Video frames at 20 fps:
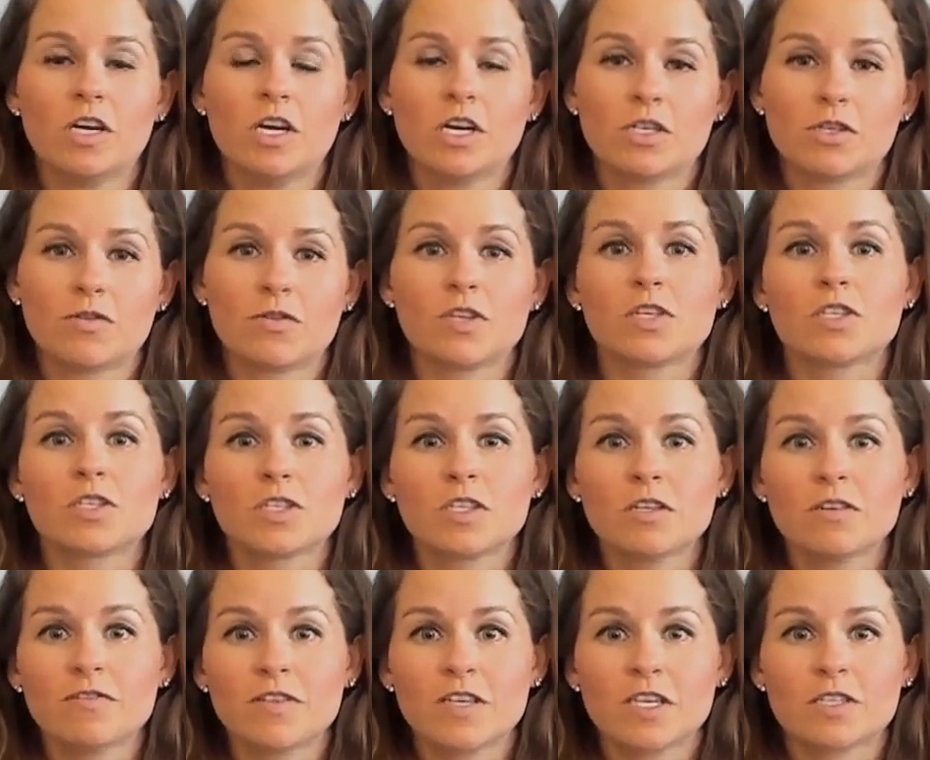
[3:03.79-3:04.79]
So the
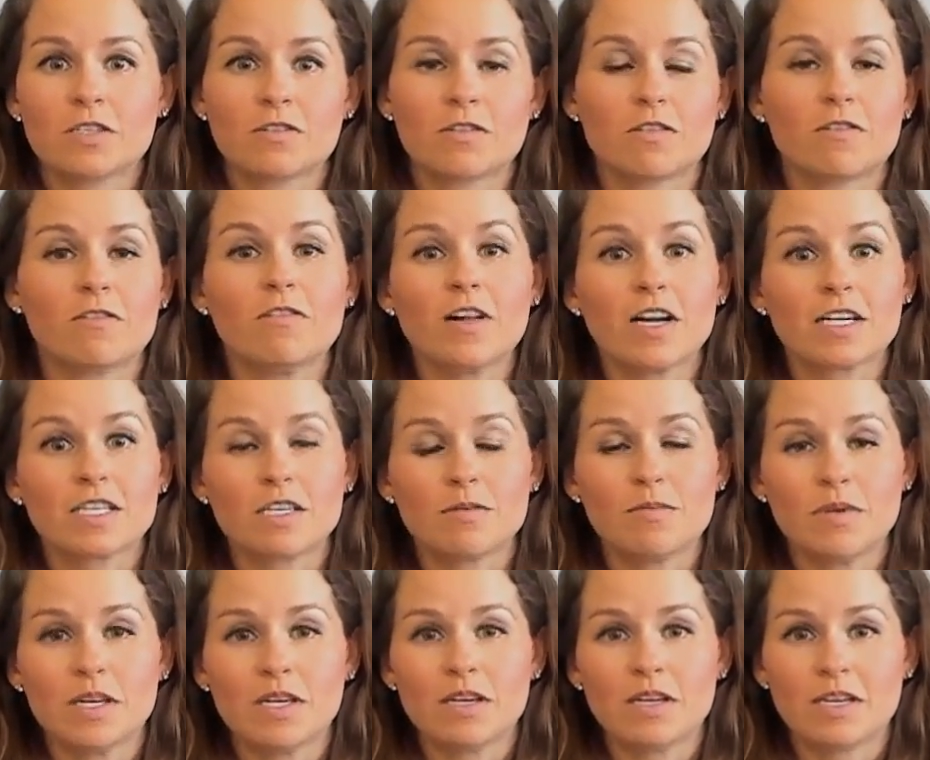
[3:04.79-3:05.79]
service or the
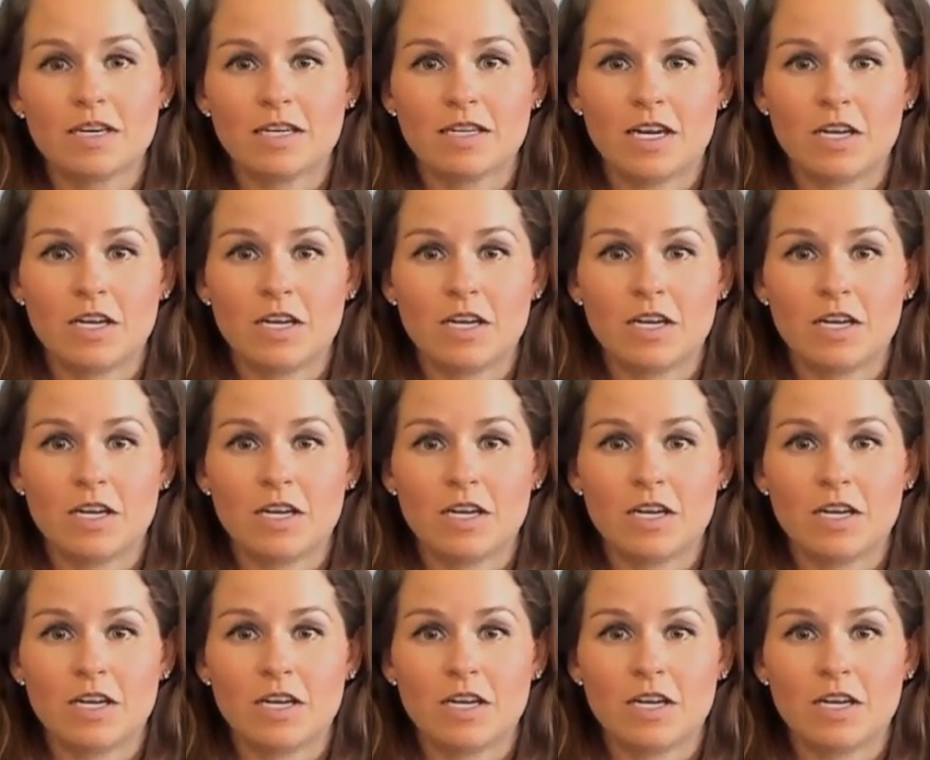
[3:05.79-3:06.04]
flexibility